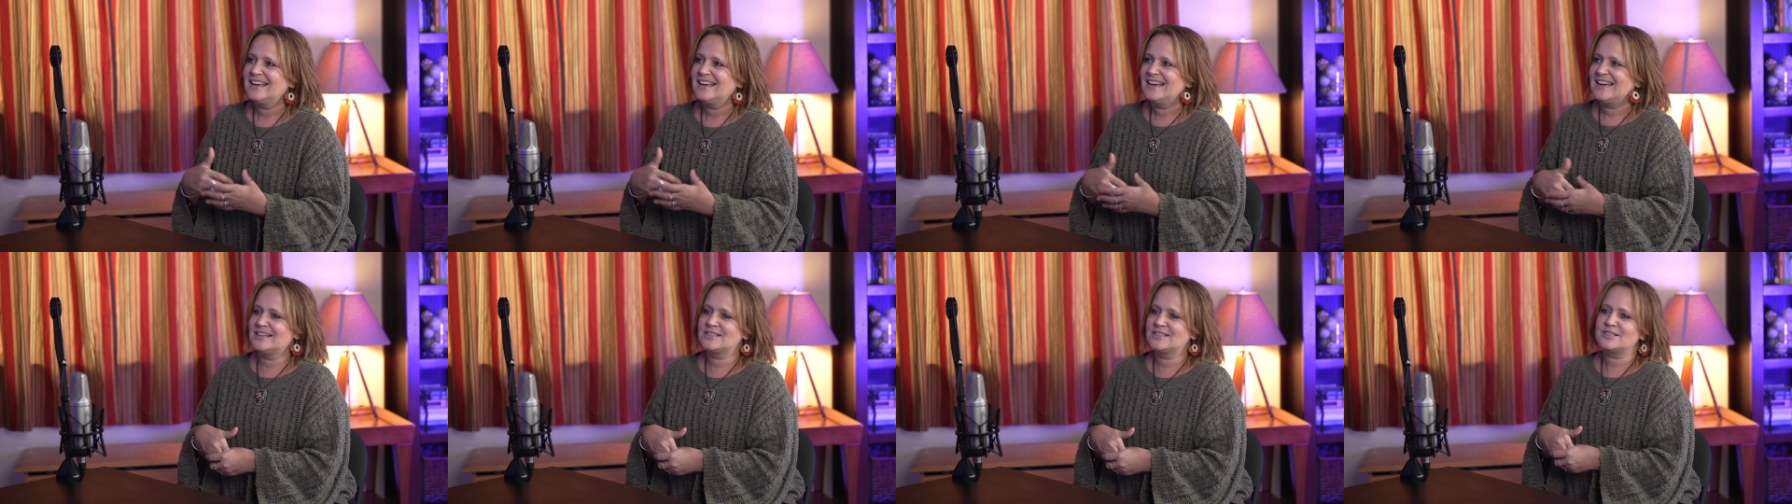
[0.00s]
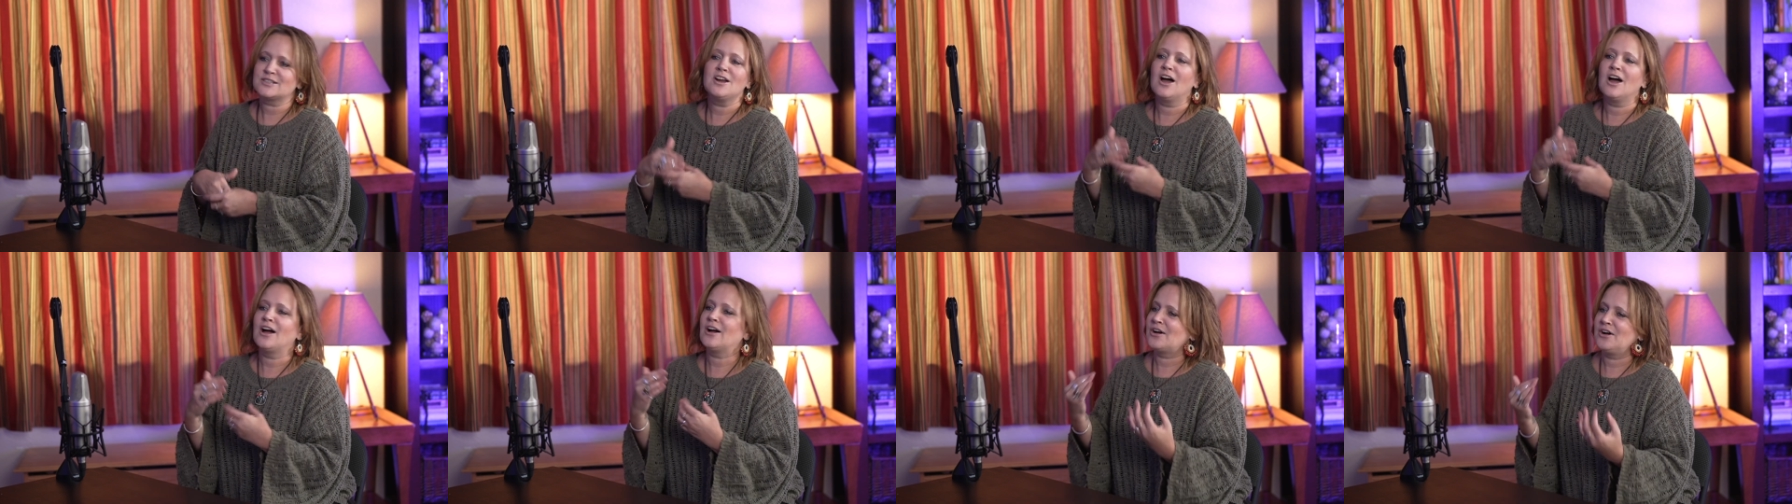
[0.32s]
Mm-hmm.
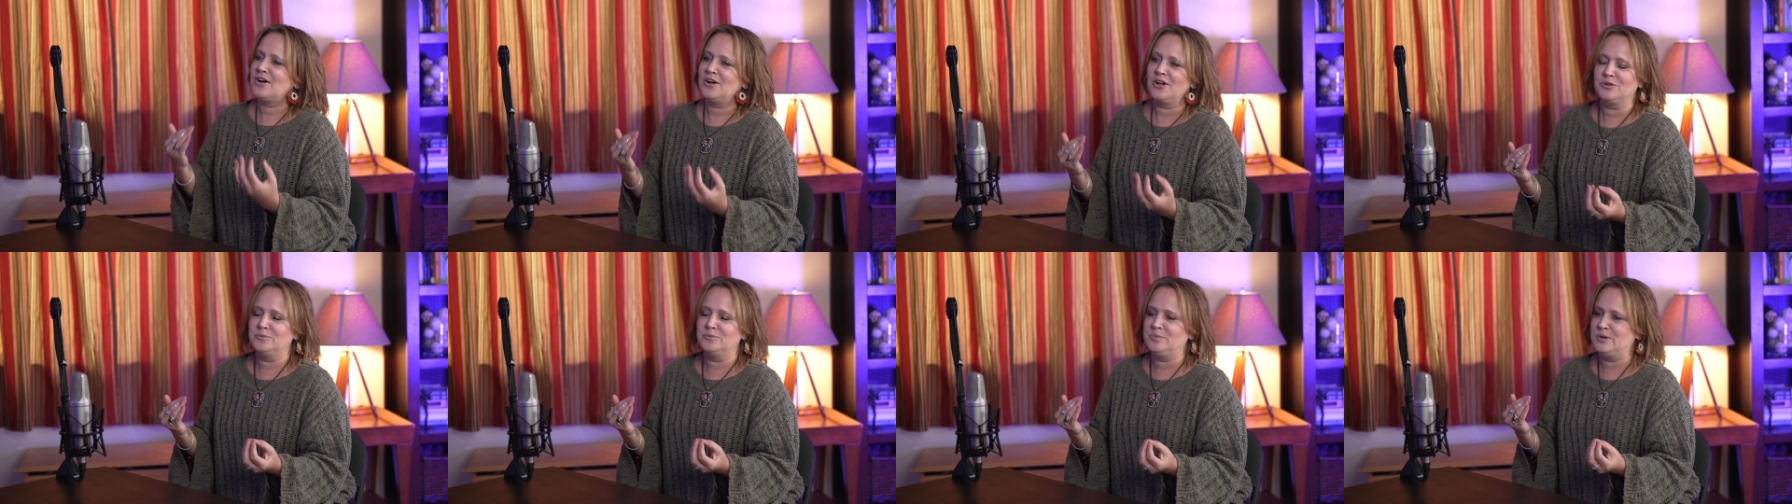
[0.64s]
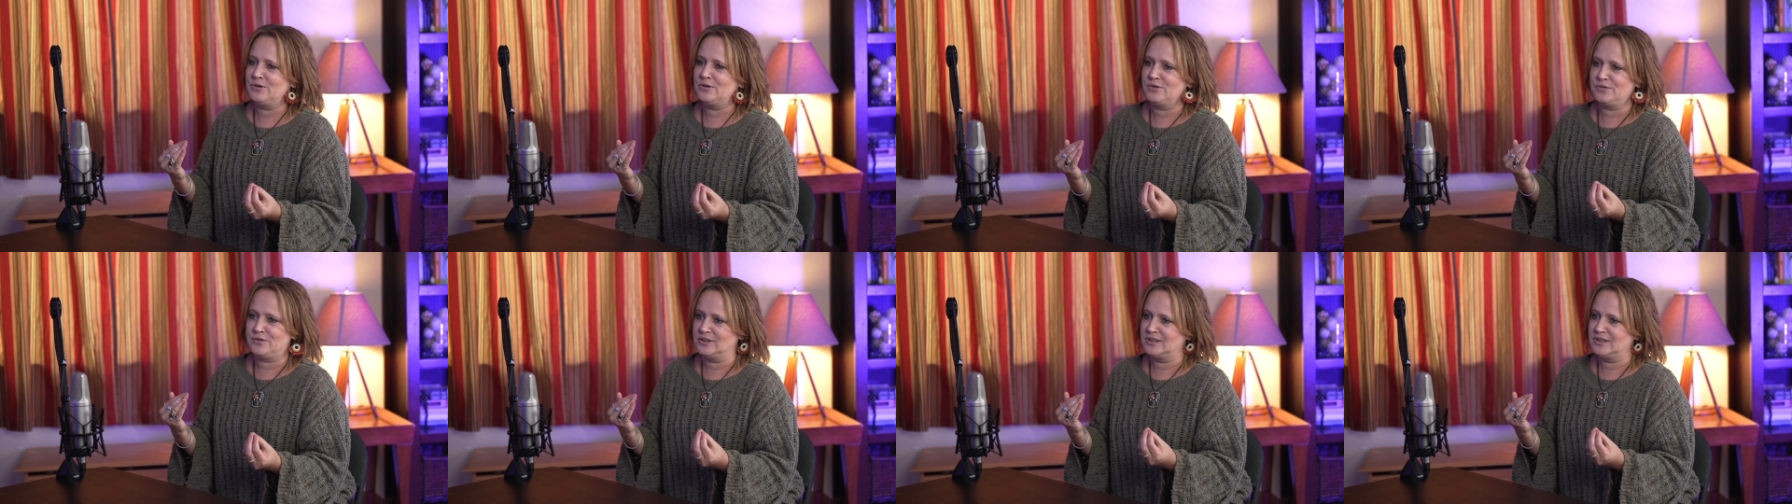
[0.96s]
It's not called
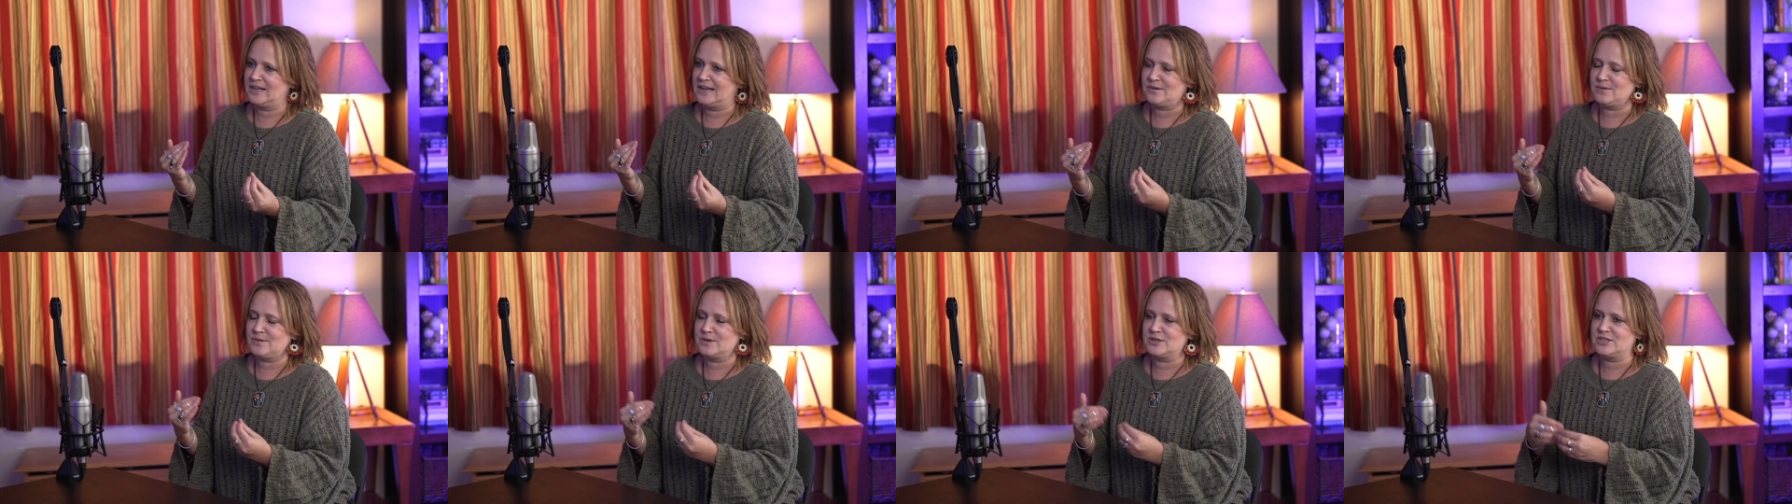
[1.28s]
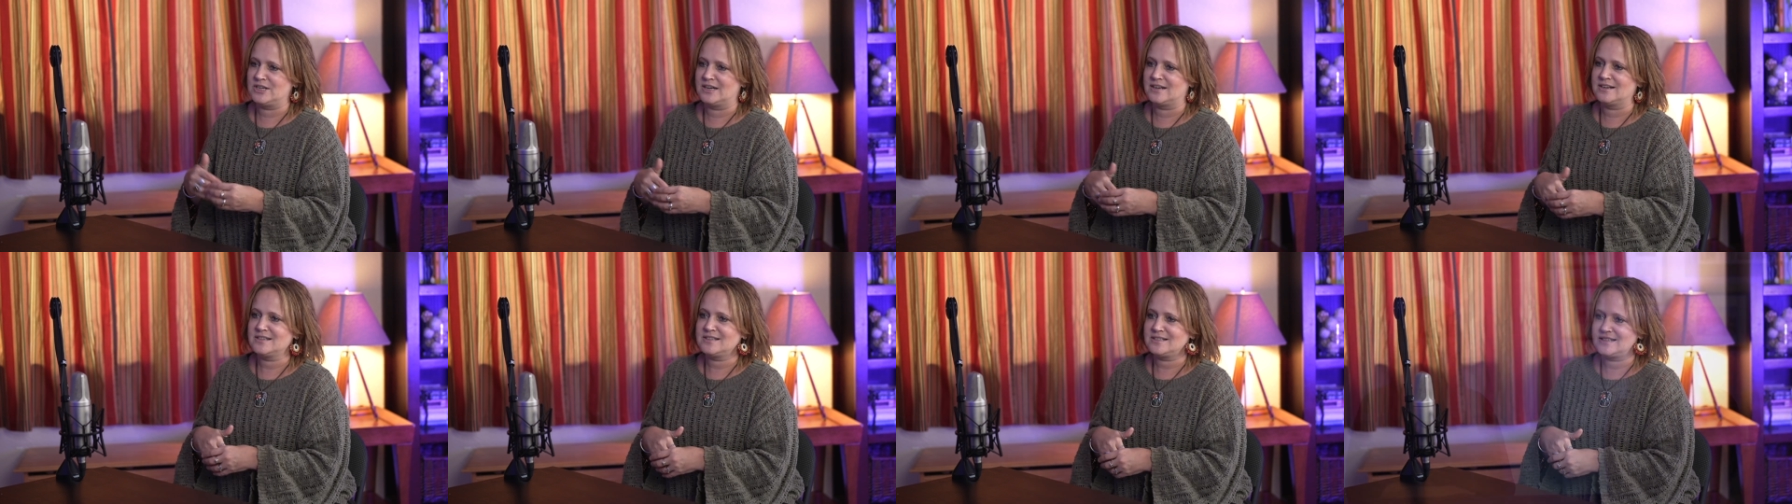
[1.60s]
beautiful
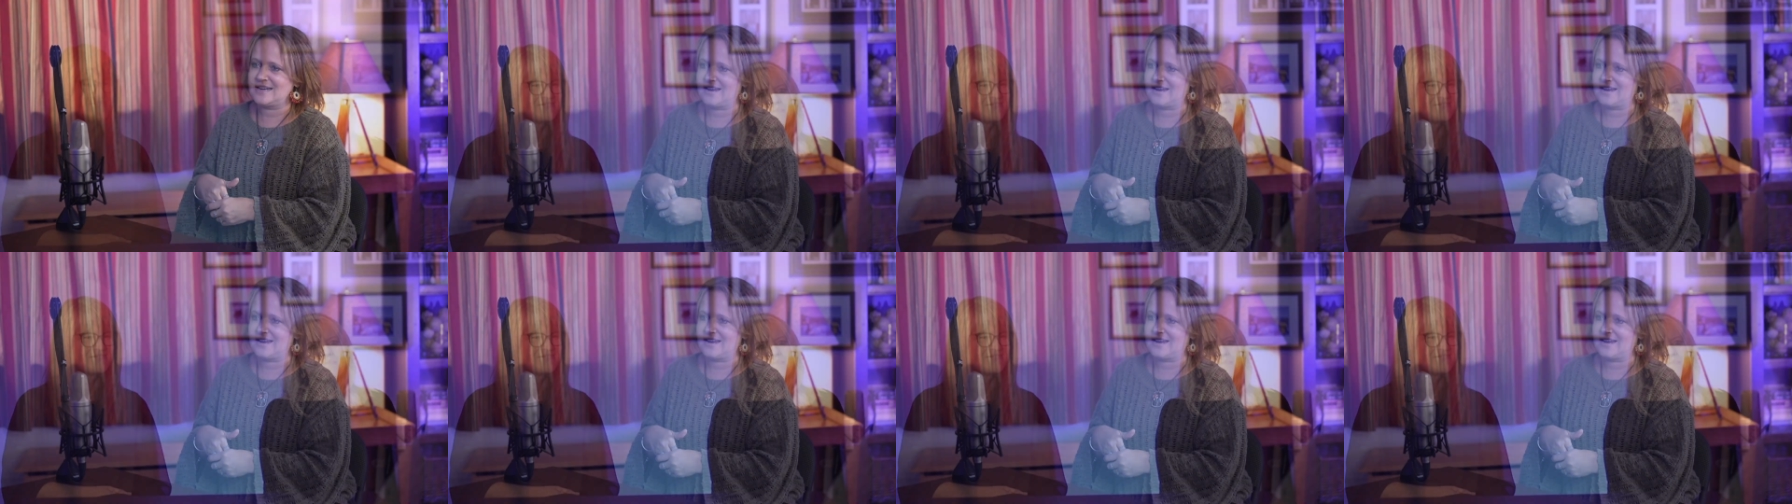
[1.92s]
language in a